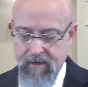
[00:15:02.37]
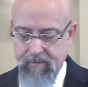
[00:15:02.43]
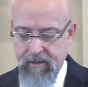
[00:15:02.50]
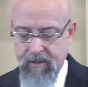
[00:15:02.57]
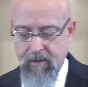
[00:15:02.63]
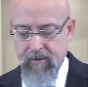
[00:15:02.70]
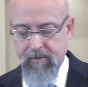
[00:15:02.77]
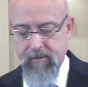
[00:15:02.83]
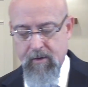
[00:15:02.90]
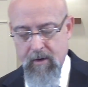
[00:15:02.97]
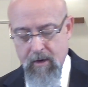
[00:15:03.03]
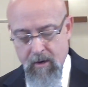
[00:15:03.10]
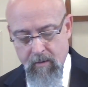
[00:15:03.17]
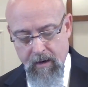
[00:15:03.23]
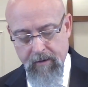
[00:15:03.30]
because
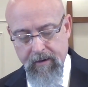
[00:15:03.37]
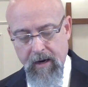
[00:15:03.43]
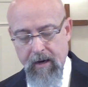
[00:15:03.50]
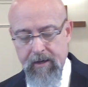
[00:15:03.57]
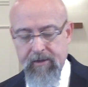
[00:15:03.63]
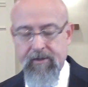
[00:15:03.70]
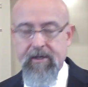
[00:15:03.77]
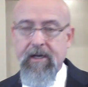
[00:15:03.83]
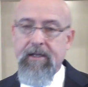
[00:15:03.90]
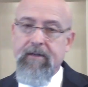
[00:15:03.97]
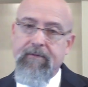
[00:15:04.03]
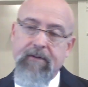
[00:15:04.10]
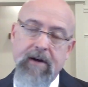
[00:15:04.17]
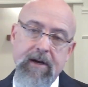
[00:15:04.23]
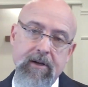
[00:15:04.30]
while God is
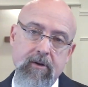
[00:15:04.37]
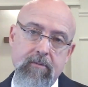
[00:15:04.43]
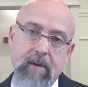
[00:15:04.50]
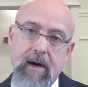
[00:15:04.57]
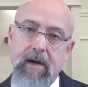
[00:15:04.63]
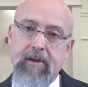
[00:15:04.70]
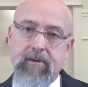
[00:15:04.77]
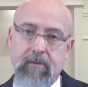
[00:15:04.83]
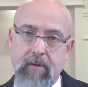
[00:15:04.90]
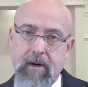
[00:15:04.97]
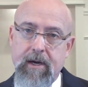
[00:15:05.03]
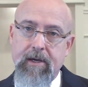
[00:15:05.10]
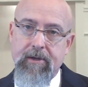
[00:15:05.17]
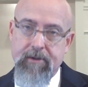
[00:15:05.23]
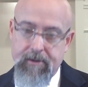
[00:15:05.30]
sanctifying you by His
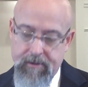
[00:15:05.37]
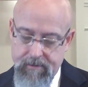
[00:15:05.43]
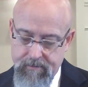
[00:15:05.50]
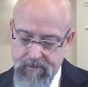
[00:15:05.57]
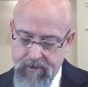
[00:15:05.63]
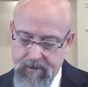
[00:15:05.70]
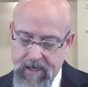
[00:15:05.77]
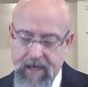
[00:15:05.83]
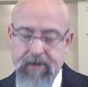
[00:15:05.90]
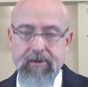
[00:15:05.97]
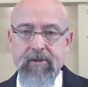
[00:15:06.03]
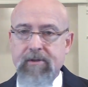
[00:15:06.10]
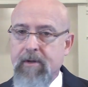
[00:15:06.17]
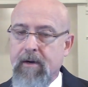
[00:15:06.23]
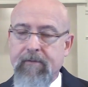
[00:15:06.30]
grace, you can't
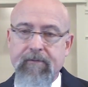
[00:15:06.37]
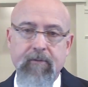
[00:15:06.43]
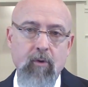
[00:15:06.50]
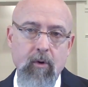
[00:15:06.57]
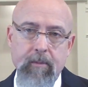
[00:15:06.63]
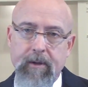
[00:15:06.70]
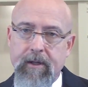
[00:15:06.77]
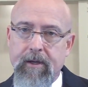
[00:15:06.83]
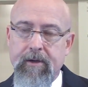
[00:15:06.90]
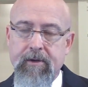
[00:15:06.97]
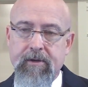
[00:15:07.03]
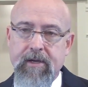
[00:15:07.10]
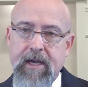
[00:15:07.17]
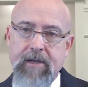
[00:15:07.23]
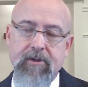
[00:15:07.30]
just not a formula. You
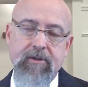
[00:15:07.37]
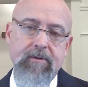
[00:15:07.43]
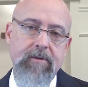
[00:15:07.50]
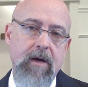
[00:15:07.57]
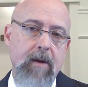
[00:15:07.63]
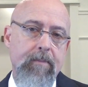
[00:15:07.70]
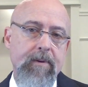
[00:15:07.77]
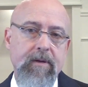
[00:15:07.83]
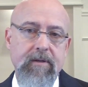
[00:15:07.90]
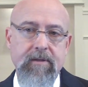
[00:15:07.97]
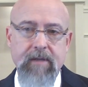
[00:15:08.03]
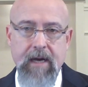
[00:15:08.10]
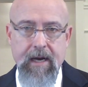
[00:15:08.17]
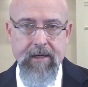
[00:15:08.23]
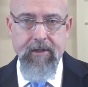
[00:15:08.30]
can't just up and
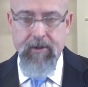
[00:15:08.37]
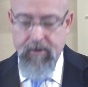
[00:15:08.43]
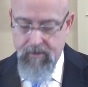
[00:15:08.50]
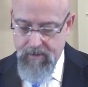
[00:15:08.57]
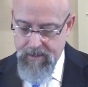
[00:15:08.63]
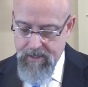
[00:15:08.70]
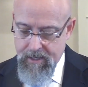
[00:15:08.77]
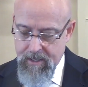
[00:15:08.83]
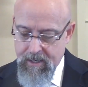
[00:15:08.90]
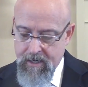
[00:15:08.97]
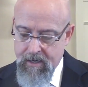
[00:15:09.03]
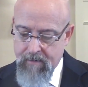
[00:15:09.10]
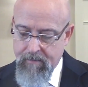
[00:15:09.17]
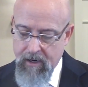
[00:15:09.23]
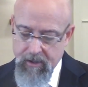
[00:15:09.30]
decide to do it.
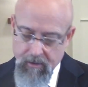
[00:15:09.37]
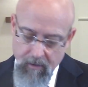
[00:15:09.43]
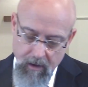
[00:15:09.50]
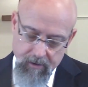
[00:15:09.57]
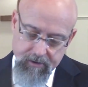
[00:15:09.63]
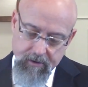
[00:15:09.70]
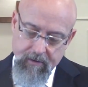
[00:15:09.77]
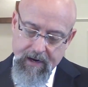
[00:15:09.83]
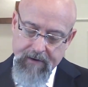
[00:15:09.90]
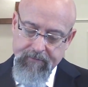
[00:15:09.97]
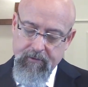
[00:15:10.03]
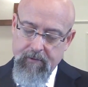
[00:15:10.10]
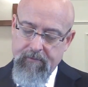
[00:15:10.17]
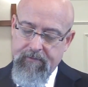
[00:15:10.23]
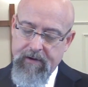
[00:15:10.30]
But you also have
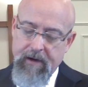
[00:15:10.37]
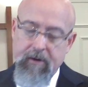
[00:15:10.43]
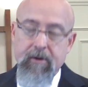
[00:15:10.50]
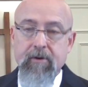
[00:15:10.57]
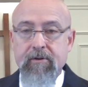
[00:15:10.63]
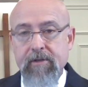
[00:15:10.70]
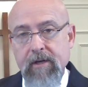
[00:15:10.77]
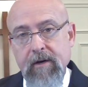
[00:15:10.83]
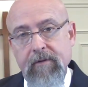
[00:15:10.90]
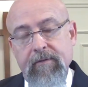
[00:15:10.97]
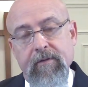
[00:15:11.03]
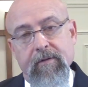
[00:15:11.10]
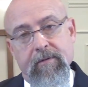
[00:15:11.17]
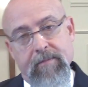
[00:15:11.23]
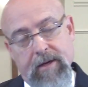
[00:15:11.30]
to avail yourself
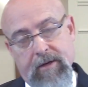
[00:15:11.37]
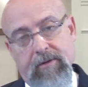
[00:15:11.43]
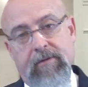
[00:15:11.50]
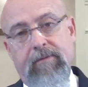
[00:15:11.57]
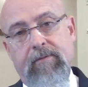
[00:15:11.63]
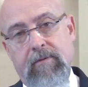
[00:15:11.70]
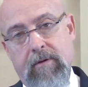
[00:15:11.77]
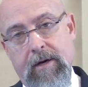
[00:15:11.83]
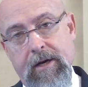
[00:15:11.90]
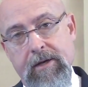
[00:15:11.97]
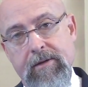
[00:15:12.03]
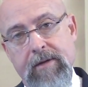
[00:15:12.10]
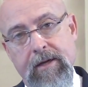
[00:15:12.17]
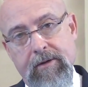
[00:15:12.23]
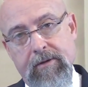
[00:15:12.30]
of the means of
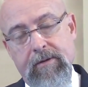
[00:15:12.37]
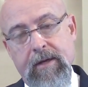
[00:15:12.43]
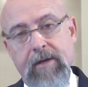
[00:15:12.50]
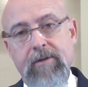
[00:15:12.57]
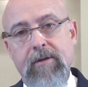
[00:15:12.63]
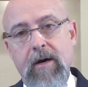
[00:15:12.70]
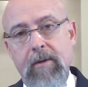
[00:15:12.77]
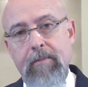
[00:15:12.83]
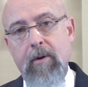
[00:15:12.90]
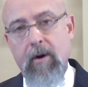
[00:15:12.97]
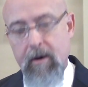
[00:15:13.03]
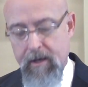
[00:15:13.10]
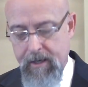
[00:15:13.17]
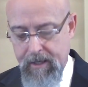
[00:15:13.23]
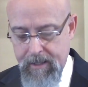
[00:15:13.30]
grace. That's that's our
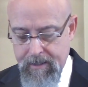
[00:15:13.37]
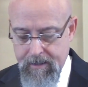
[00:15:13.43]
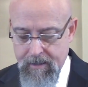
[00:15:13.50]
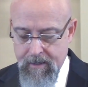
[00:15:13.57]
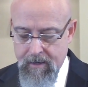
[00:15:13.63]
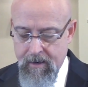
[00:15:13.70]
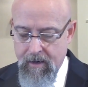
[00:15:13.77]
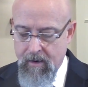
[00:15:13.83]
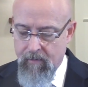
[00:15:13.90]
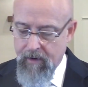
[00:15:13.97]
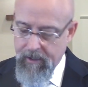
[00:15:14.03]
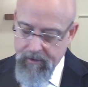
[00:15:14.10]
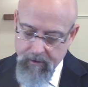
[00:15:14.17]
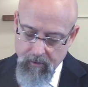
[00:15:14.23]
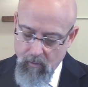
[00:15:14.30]
part in it.
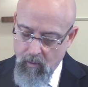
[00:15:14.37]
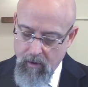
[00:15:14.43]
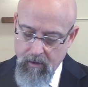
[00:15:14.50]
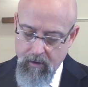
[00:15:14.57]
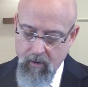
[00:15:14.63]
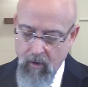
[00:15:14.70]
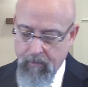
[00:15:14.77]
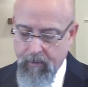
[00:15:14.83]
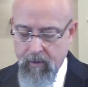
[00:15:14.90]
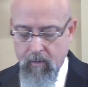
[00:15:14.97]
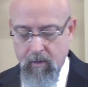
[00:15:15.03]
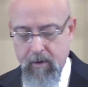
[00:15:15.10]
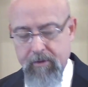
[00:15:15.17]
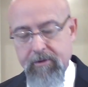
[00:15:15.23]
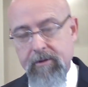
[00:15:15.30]
Regular wor- corporate
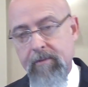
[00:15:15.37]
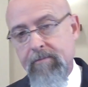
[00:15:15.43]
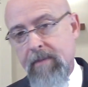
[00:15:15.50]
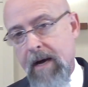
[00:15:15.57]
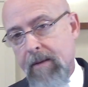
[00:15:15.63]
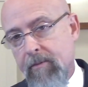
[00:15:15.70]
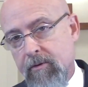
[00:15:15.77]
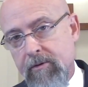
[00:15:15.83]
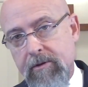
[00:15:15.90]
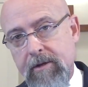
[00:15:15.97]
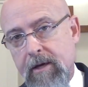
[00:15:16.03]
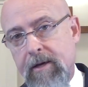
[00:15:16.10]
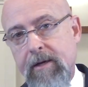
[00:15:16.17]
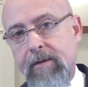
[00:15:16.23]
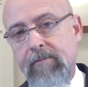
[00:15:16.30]
worship, Bible
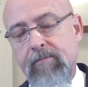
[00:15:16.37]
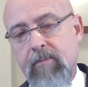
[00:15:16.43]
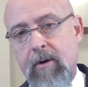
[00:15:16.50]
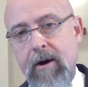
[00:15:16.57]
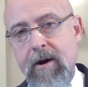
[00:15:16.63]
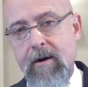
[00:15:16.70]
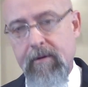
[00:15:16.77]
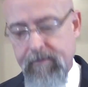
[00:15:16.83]
study, prayer,